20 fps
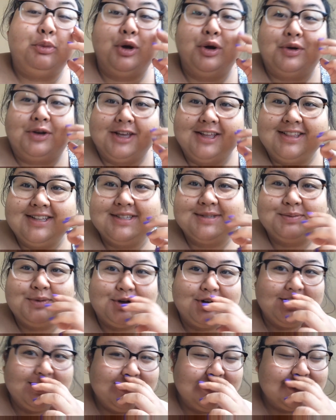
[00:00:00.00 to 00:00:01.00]
broke it this
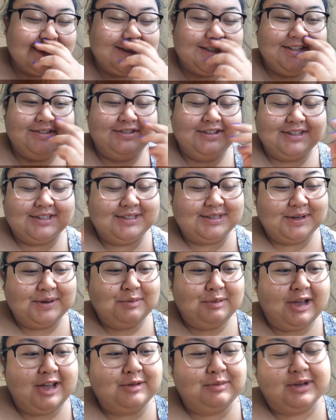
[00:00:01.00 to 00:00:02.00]
morning and she feels
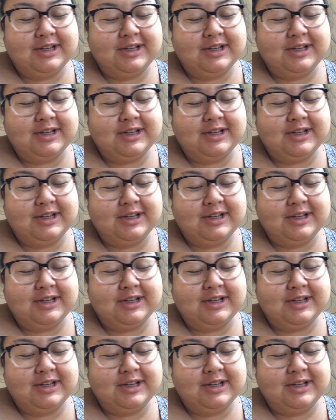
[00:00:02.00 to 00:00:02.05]
so bad,